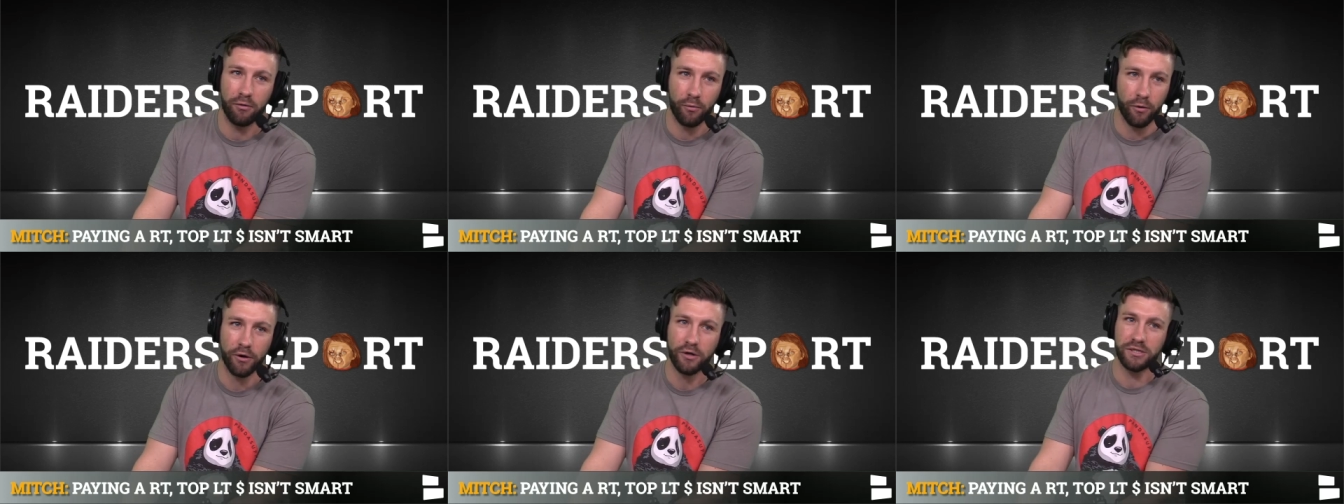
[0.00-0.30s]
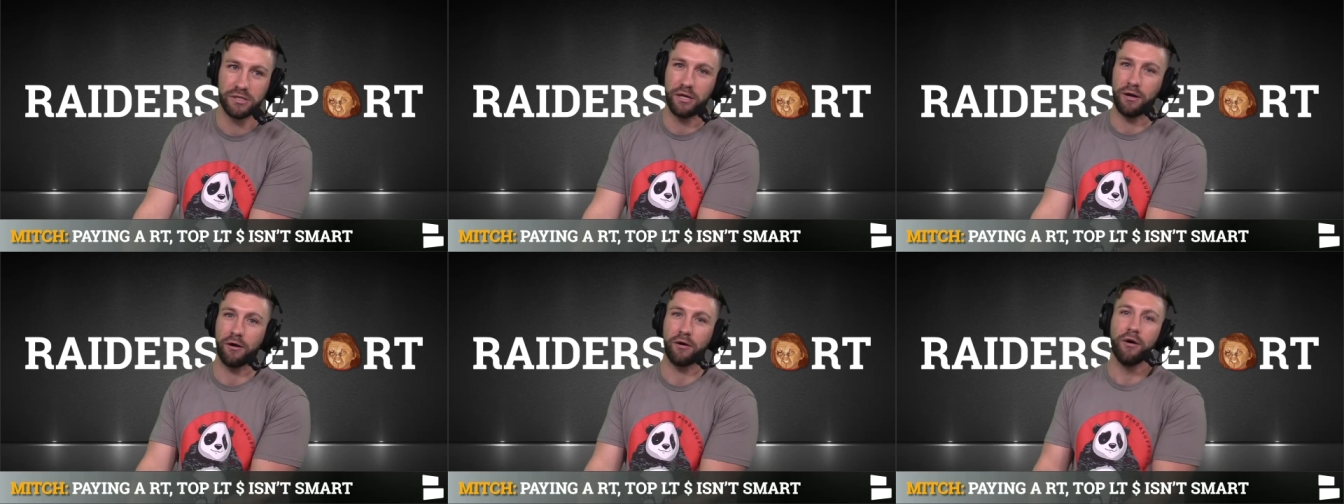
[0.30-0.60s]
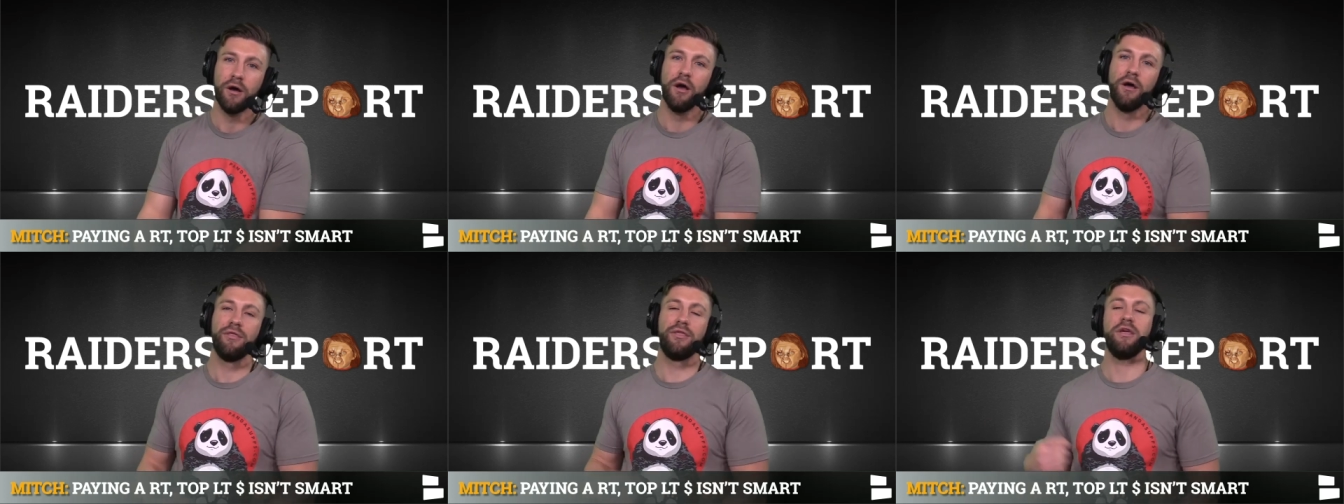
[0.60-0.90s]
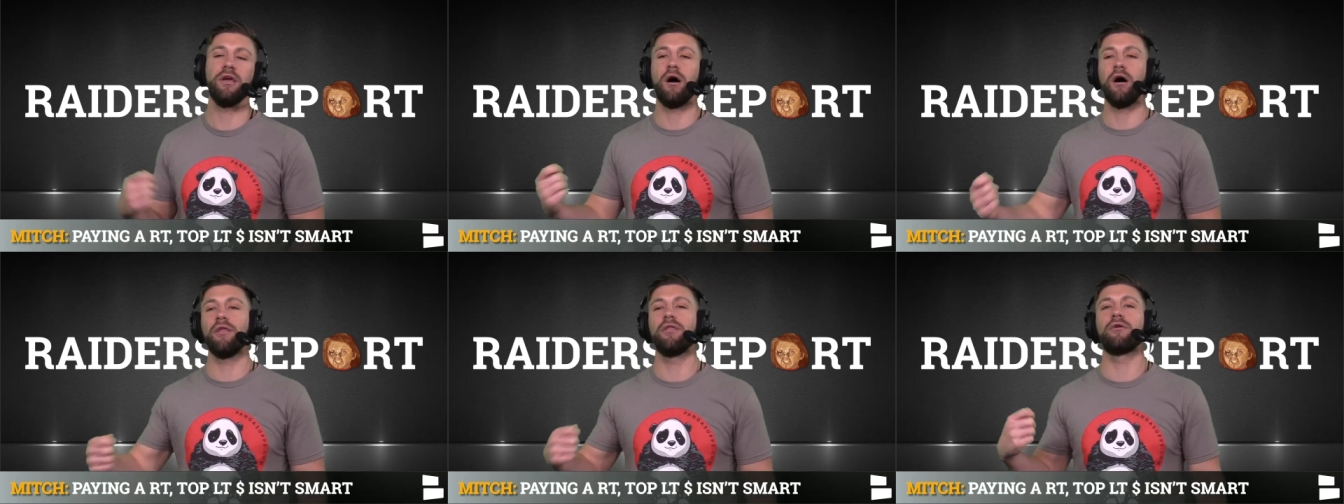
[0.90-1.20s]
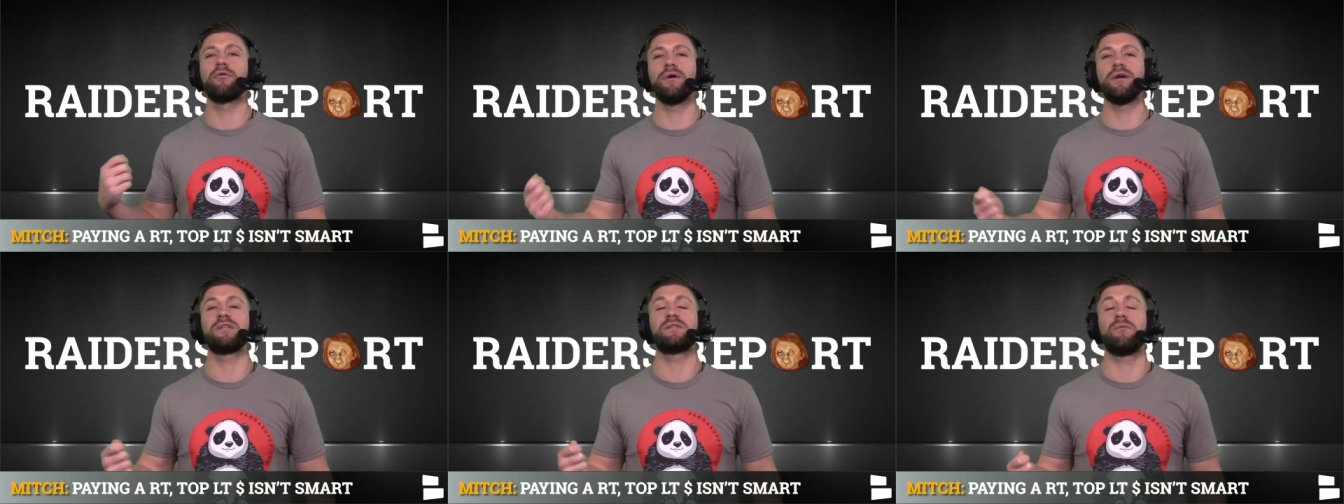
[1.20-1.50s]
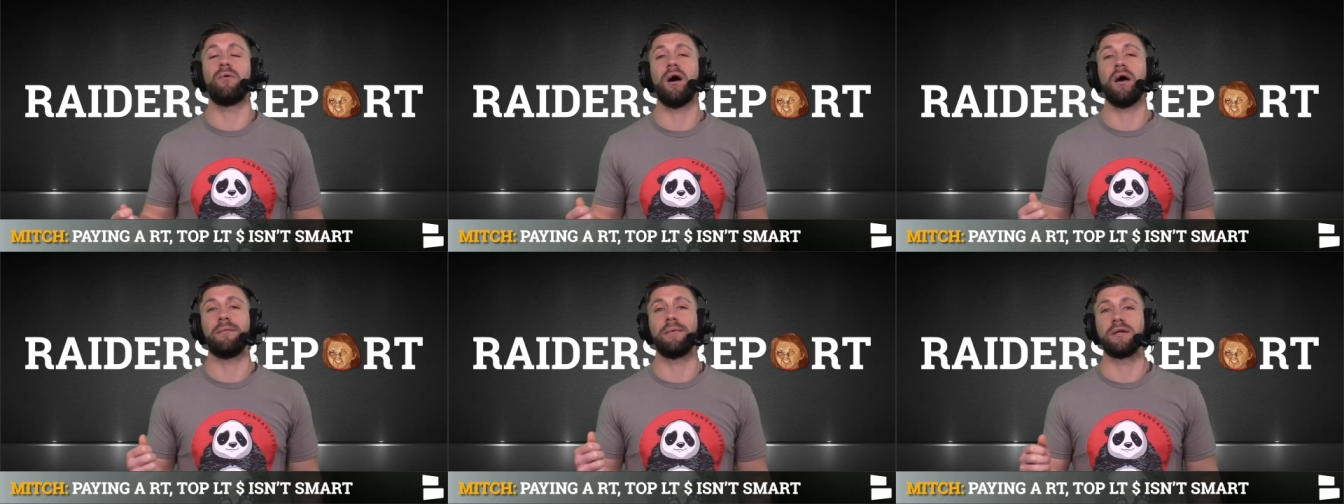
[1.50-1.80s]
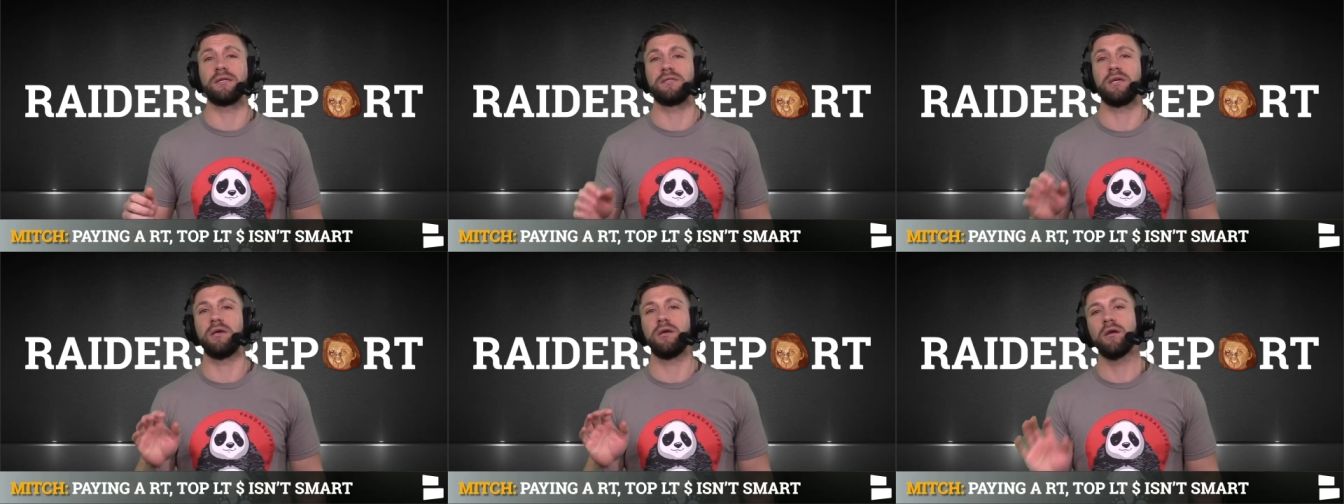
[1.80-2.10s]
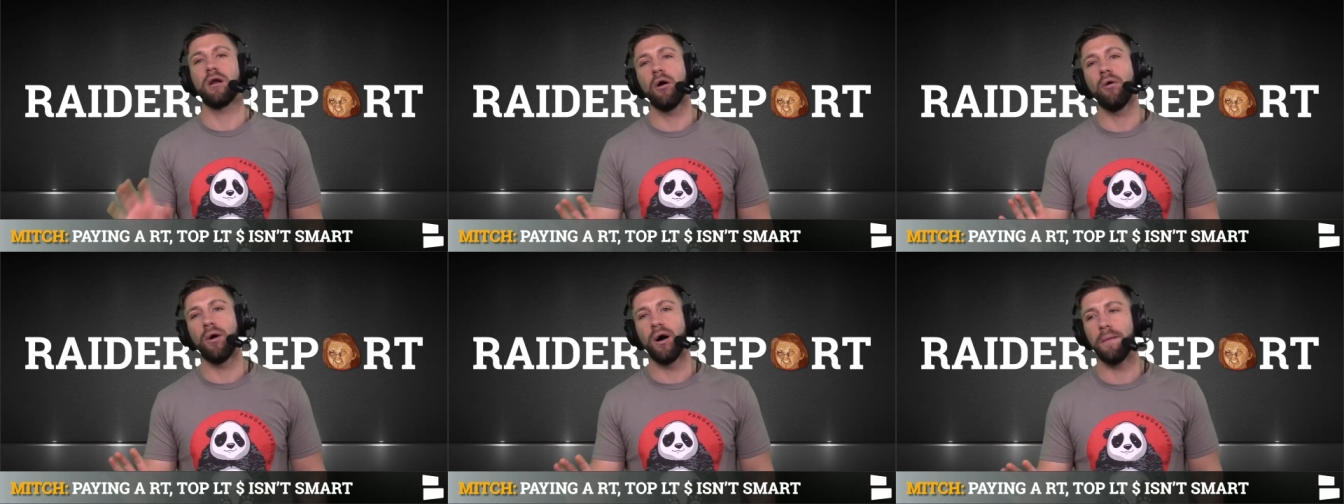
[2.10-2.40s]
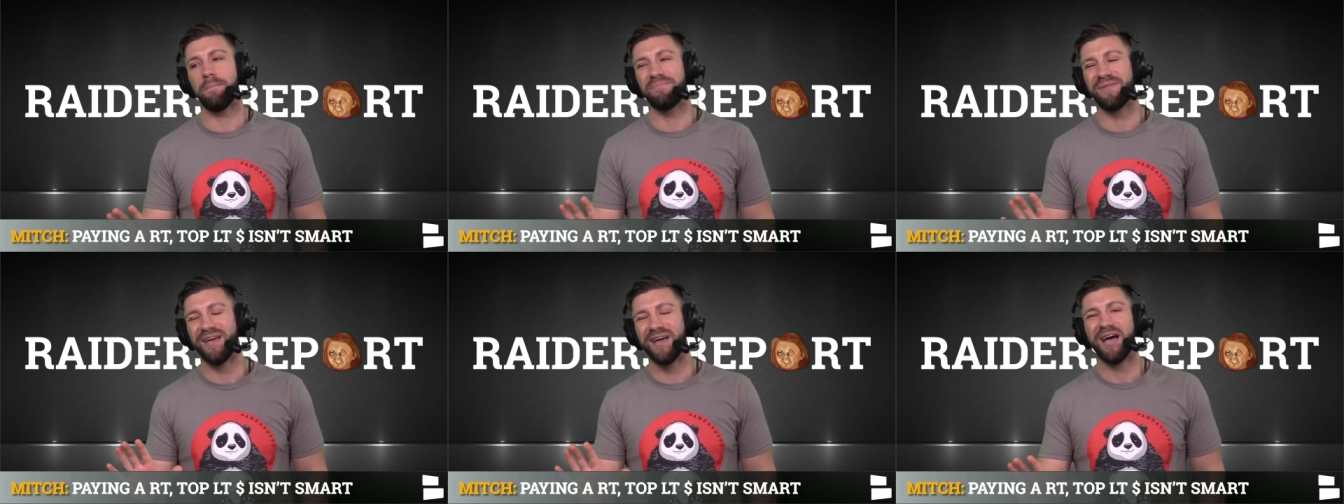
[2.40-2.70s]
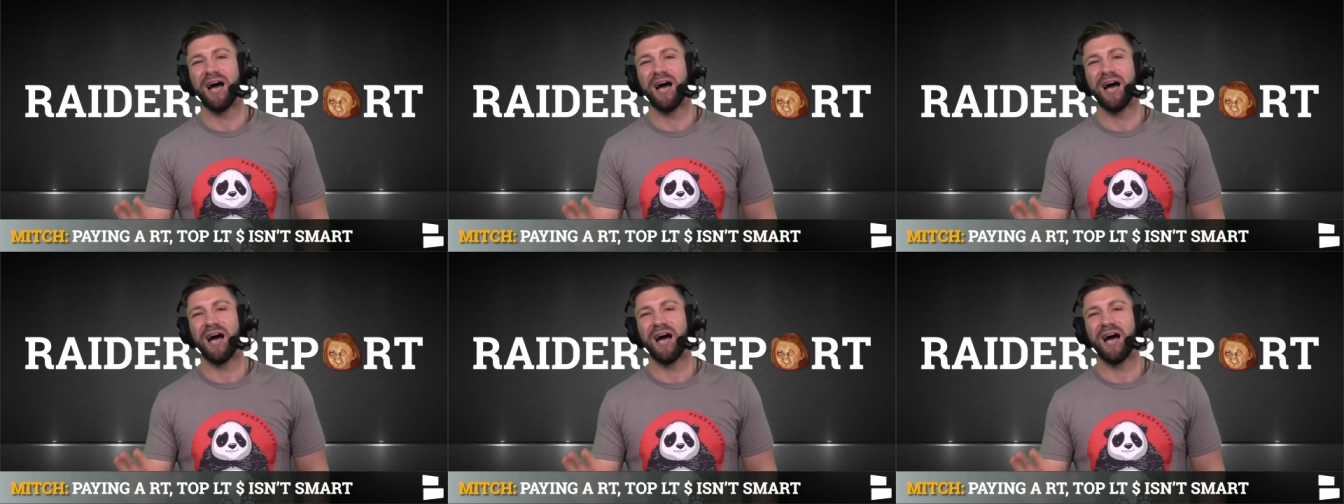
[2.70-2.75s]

it works here. The other reason why I'm going to say, you know what?